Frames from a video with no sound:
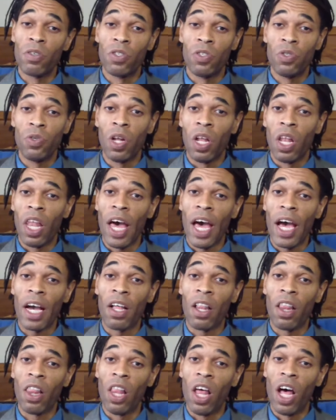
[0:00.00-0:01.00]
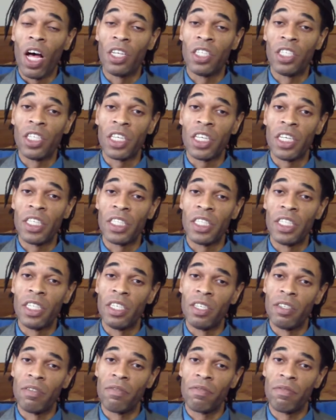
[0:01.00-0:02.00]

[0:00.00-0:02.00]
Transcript: due to lack of logic, isn't it?